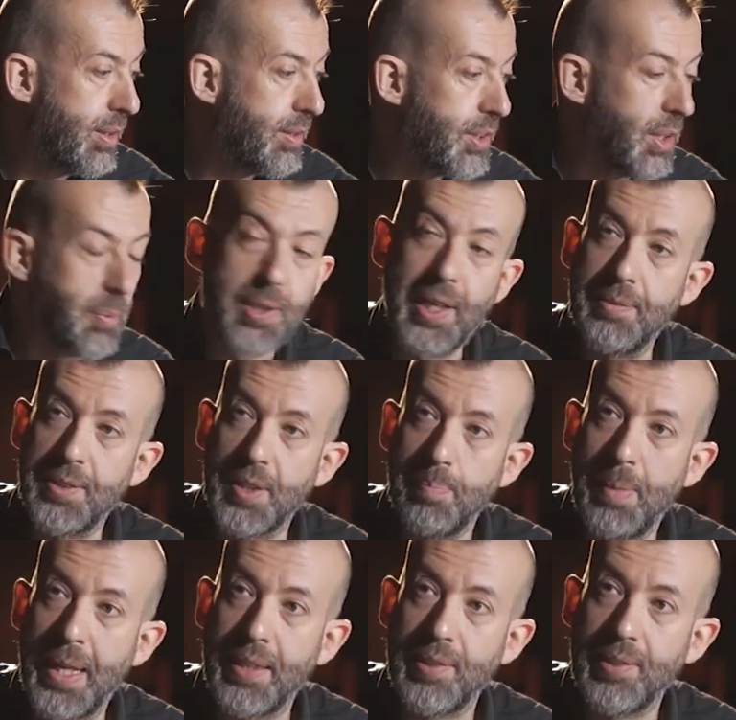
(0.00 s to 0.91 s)
sometimes the
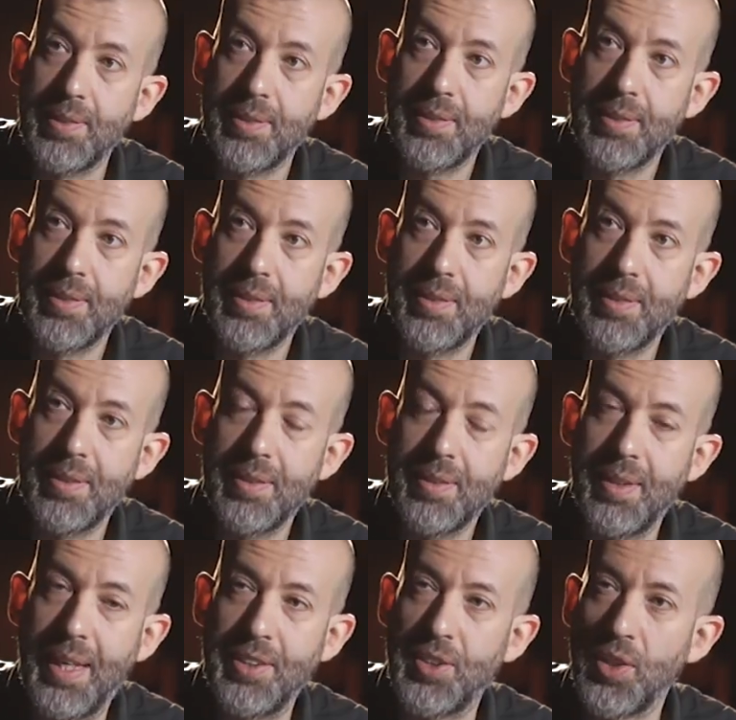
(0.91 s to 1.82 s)
mix
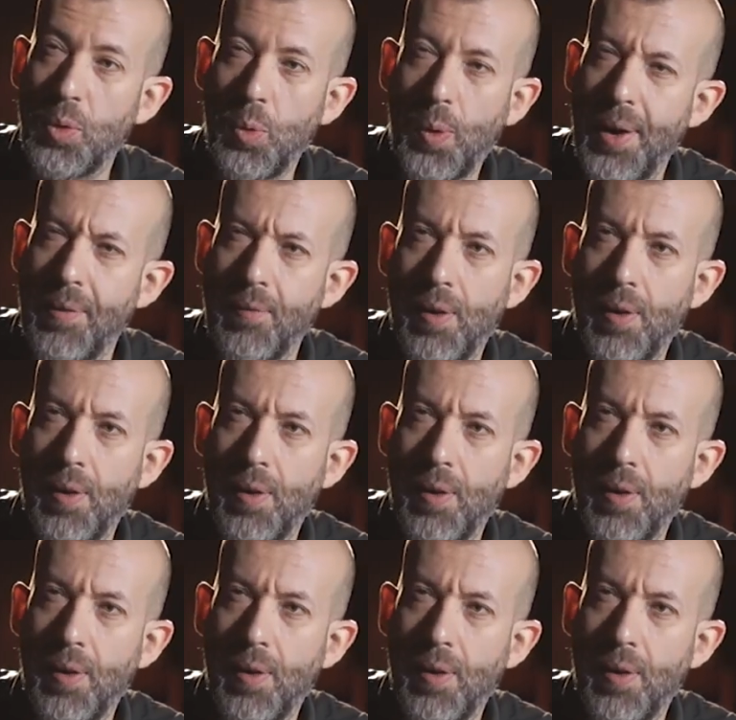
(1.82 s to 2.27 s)
isn't quite